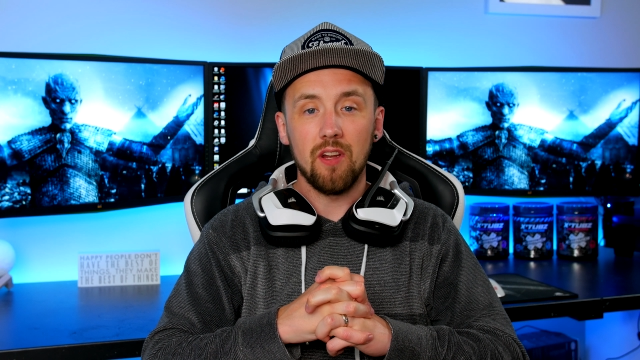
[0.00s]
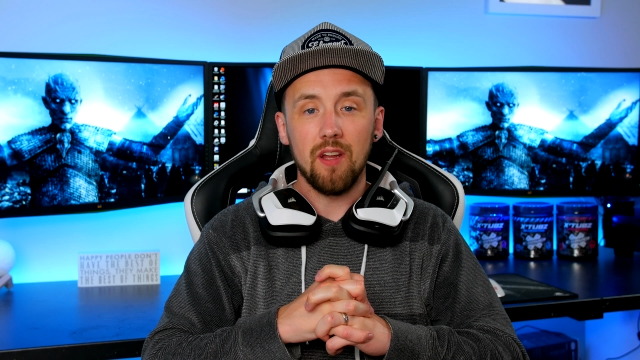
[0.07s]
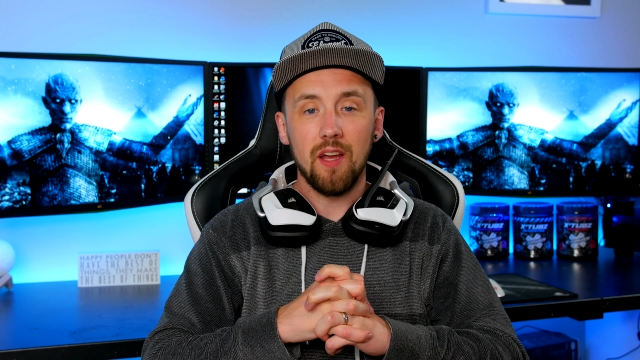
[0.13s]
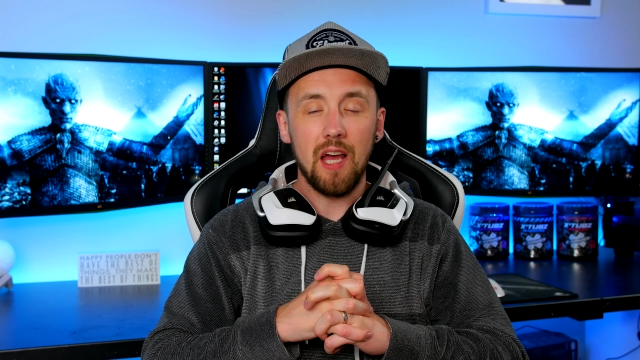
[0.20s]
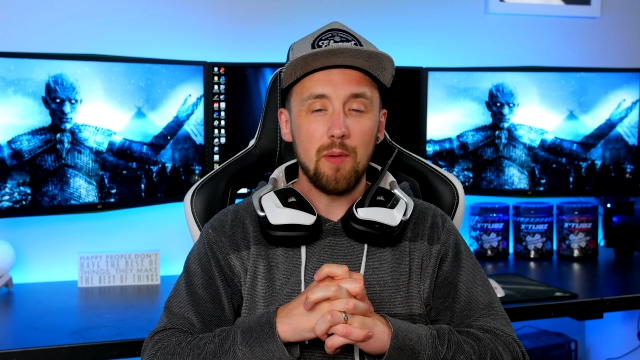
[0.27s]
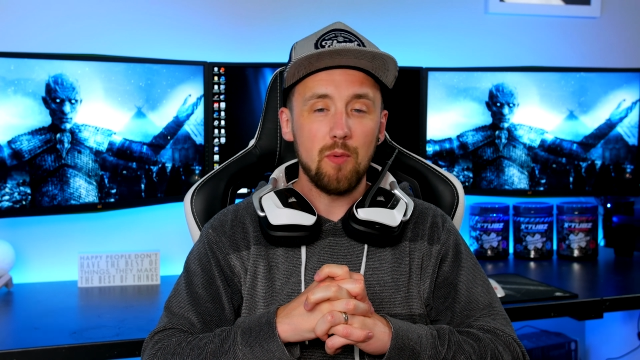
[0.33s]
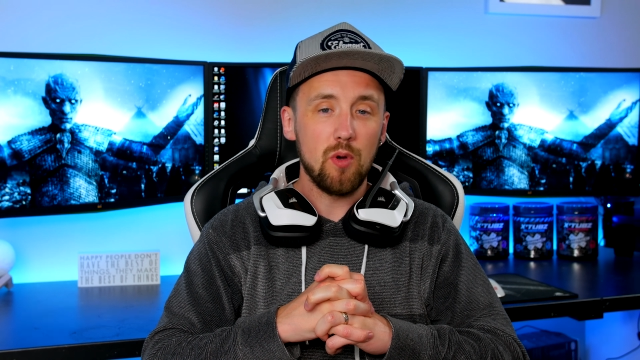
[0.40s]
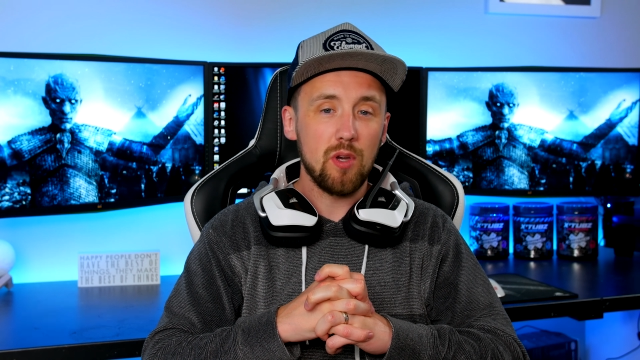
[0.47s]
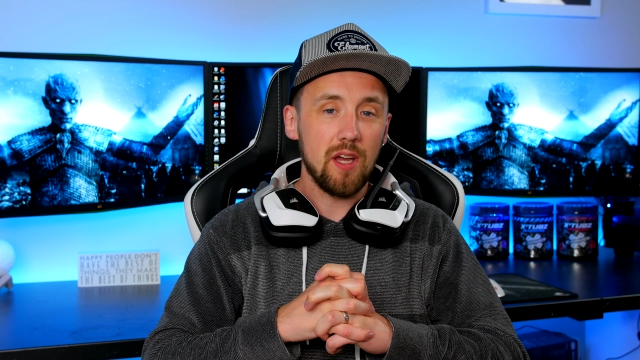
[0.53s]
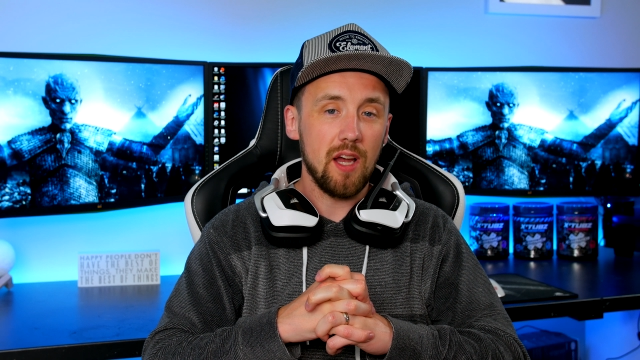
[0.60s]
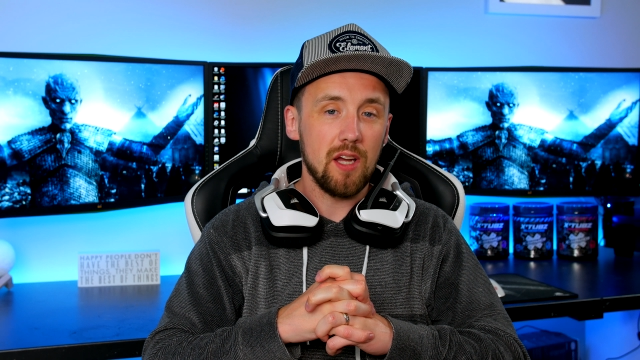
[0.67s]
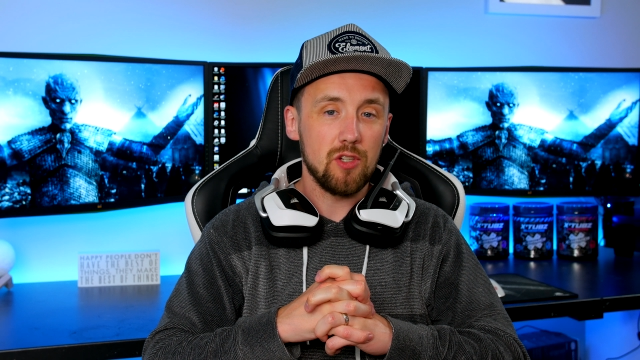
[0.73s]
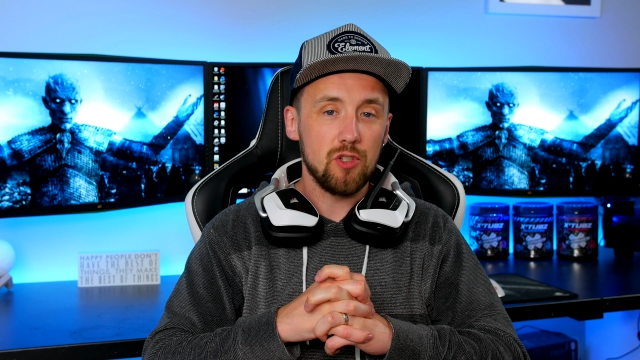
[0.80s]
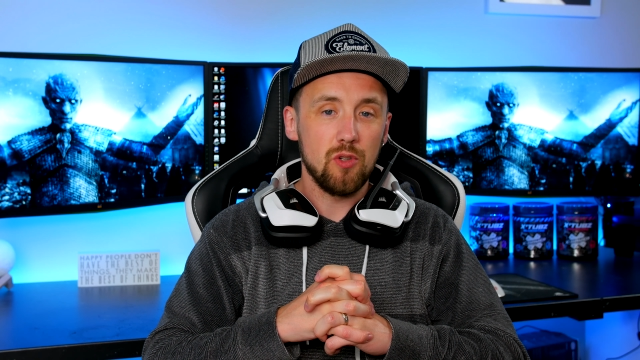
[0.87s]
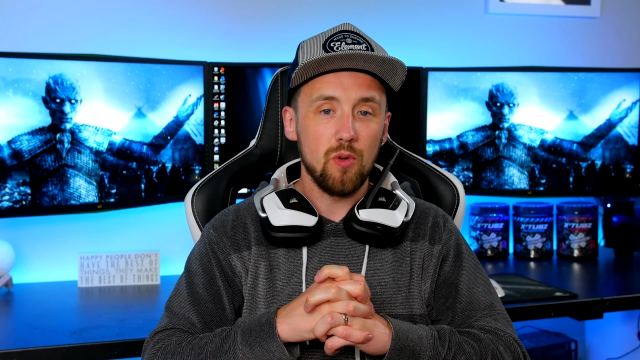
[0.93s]
and I will
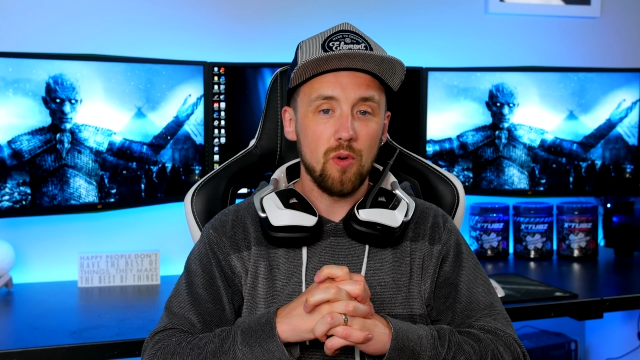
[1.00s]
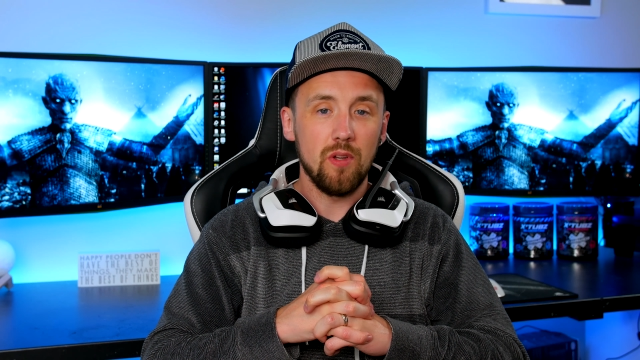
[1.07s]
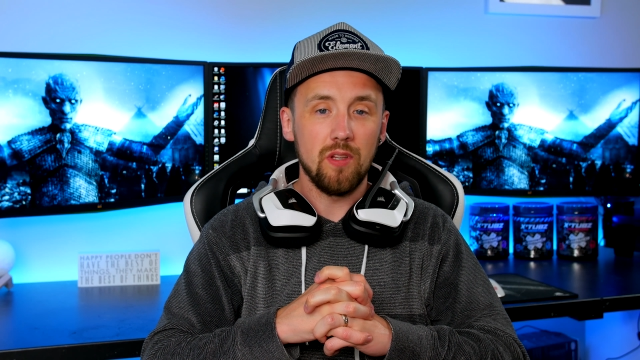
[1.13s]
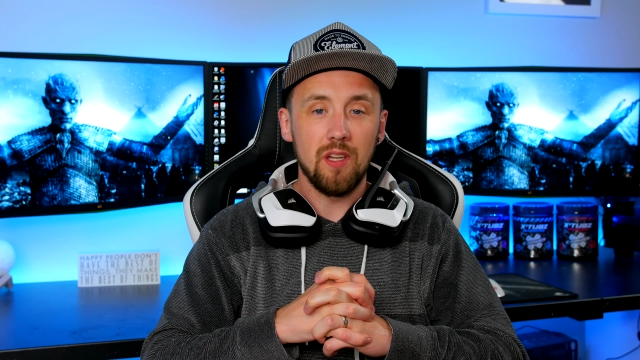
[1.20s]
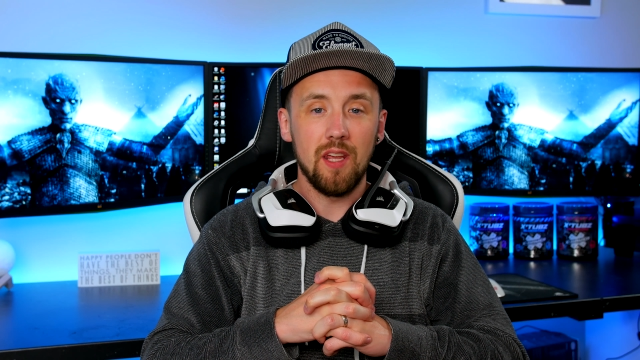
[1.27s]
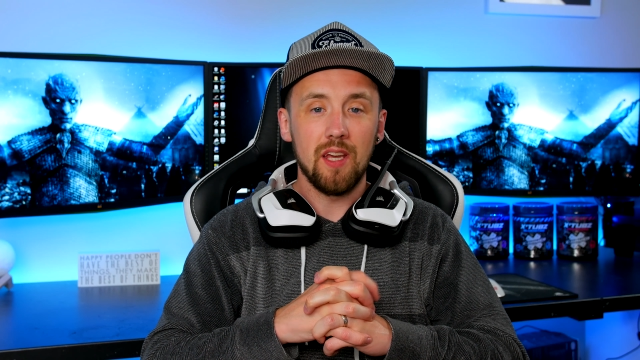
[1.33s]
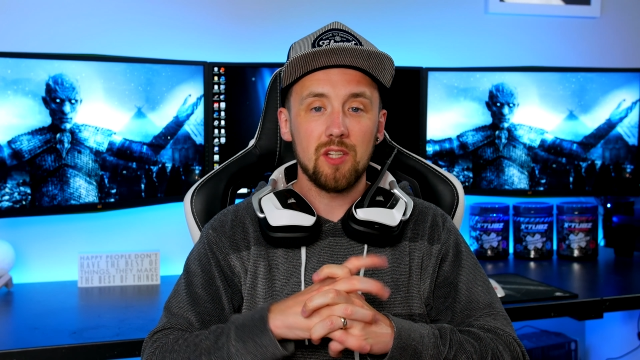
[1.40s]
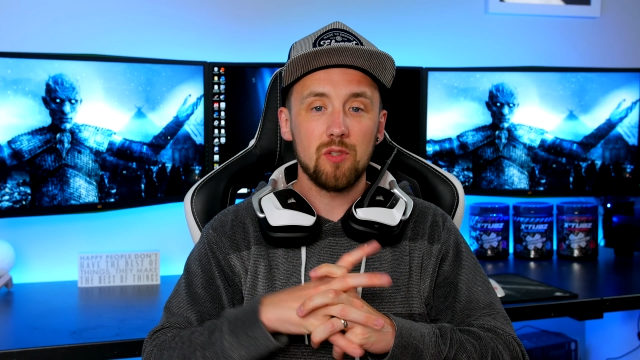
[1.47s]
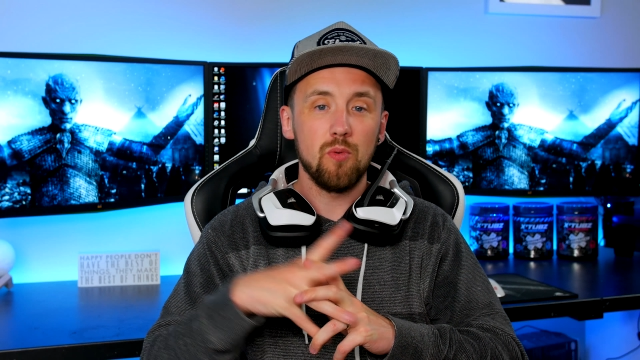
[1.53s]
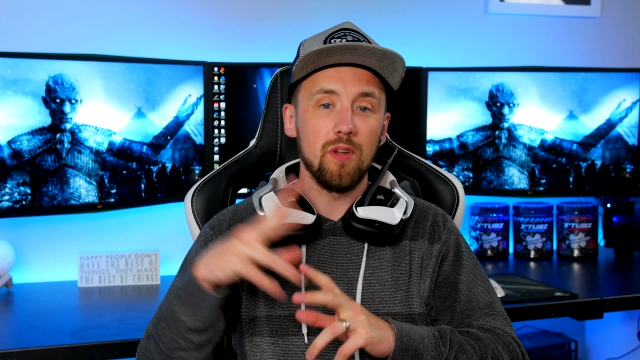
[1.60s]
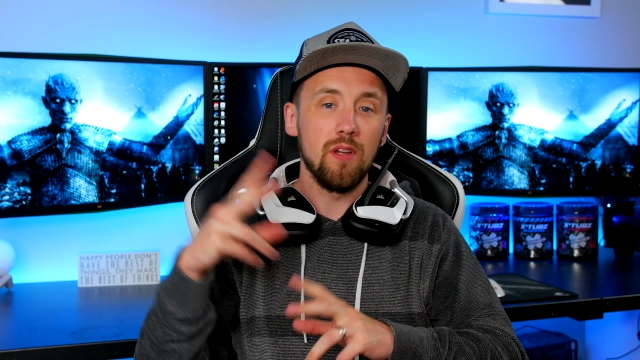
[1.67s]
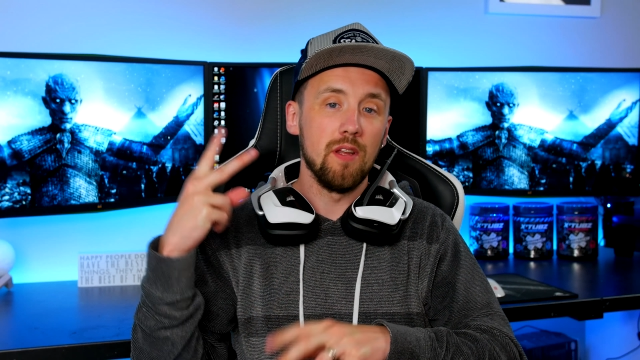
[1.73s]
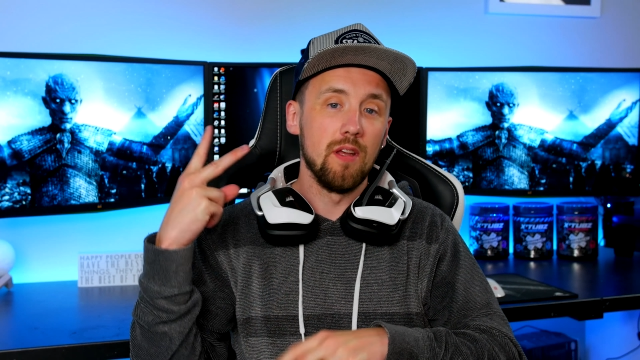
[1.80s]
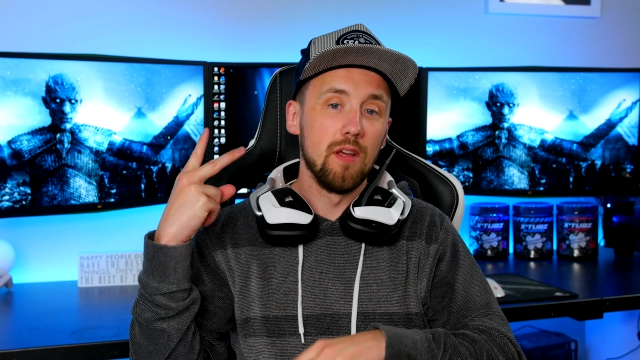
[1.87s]
catch you on the next one.